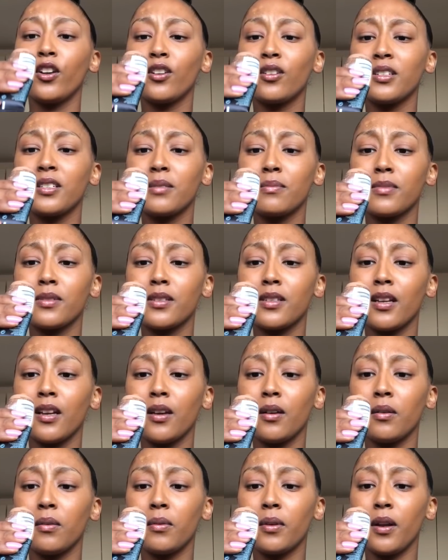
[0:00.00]
Christmas
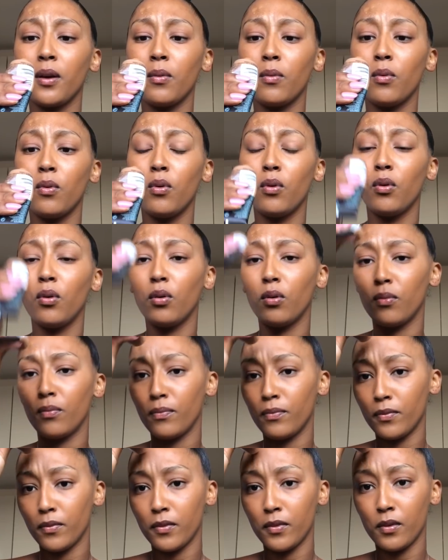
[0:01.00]
Day when I wore
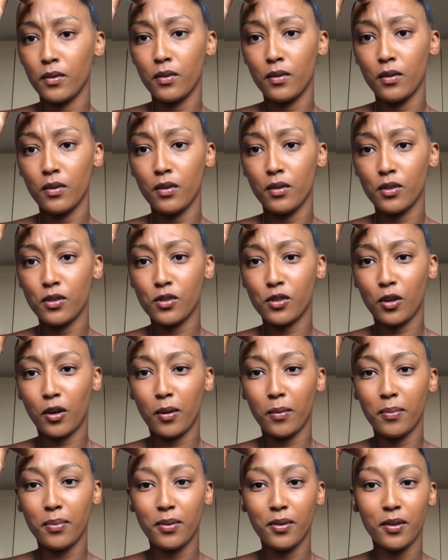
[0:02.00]
this
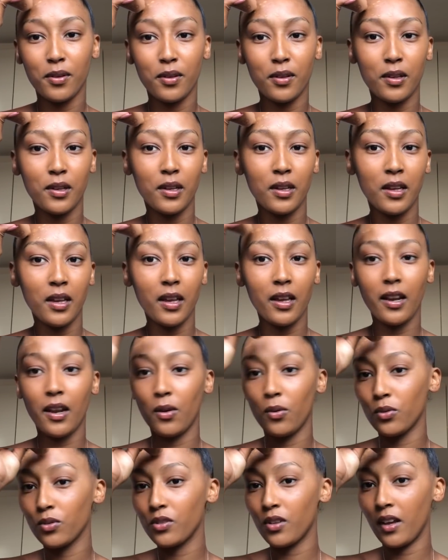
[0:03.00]
top, and I
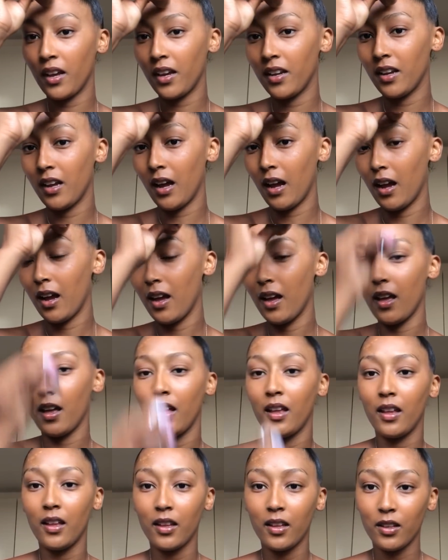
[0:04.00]
also had a
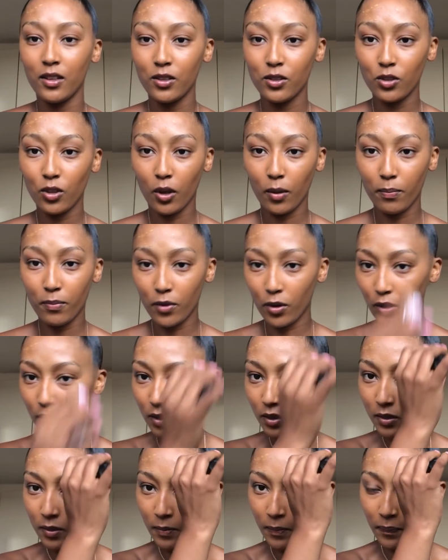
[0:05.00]
top
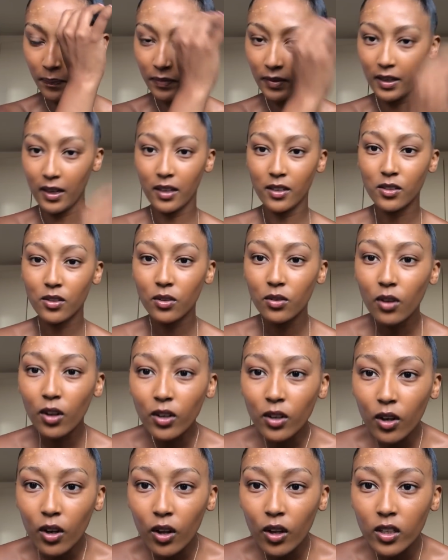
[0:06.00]
knot. Yeah, so not
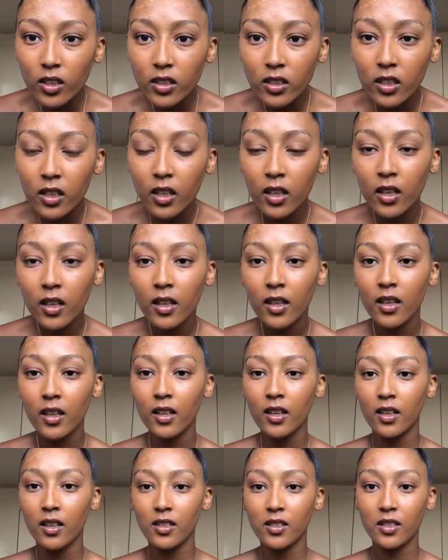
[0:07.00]
a lot.
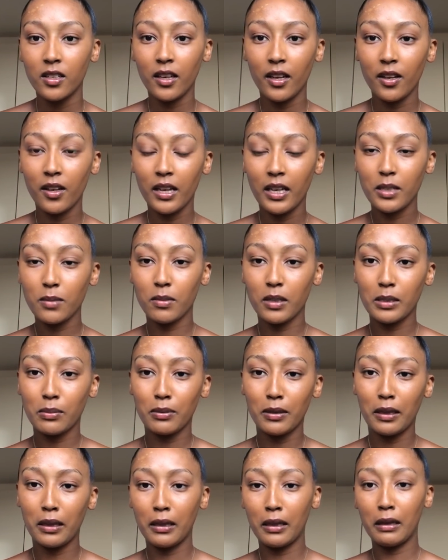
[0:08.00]
So yeah, you guys must
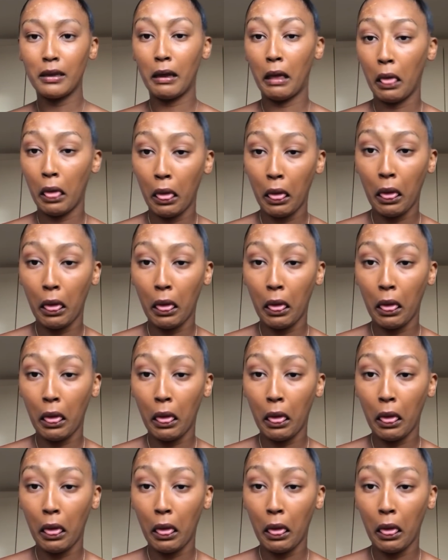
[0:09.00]
be thinking.